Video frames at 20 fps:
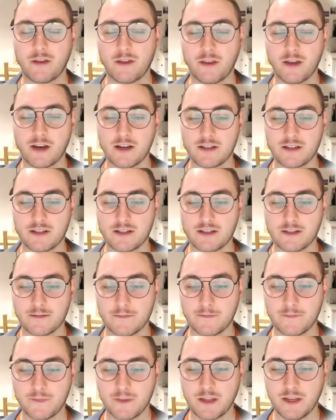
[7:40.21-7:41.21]
Thus,
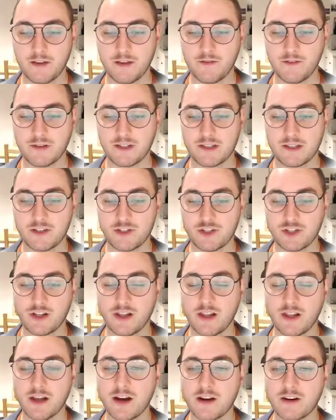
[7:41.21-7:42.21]
given such a
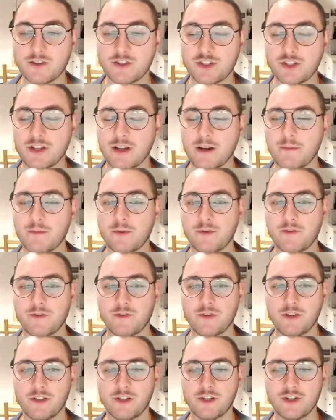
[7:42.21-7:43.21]
large number of
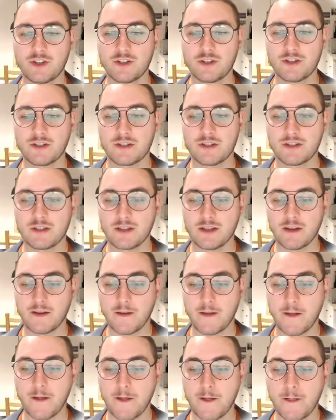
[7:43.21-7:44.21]
conditions,
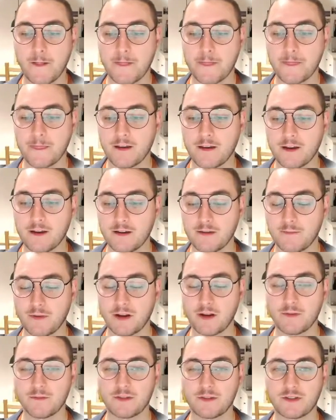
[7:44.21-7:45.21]
it
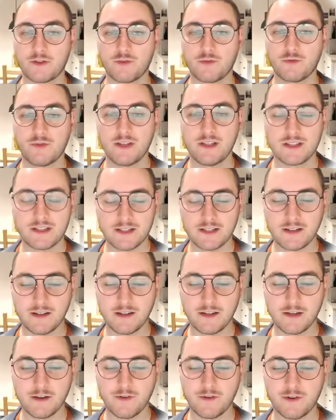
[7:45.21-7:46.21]
becomes increasingly
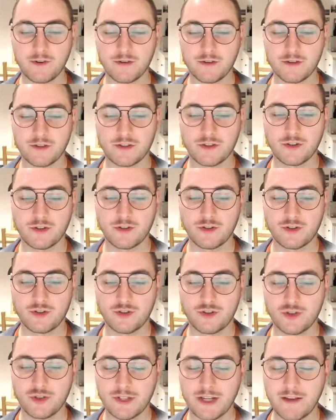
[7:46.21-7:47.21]
difficult
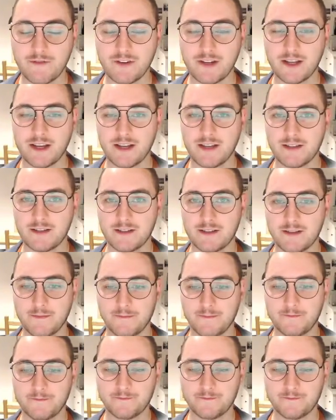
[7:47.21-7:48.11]
to navigate them.